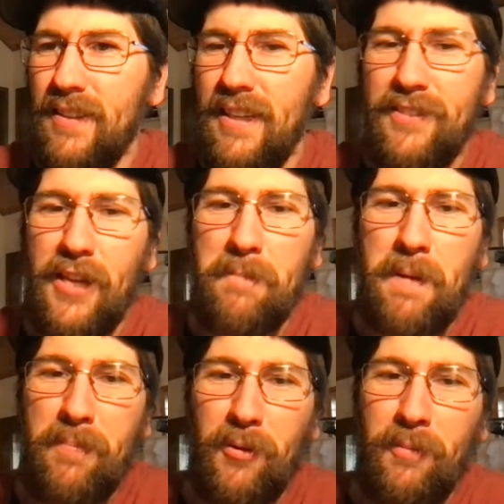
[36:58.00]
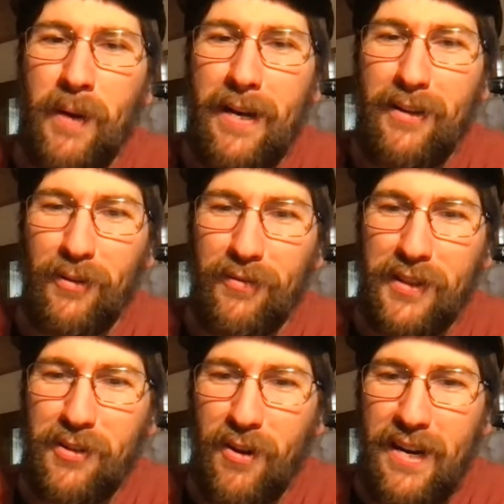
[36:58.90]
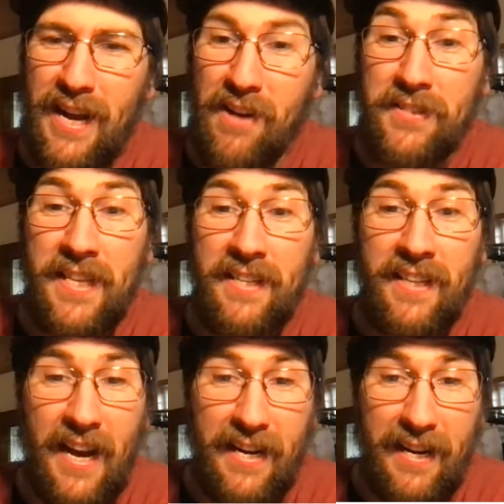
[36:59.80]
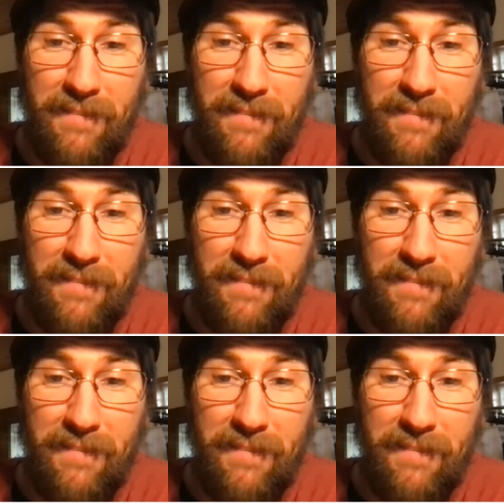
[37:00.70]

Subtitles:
It's like people who buy an old Victorian house, then cut it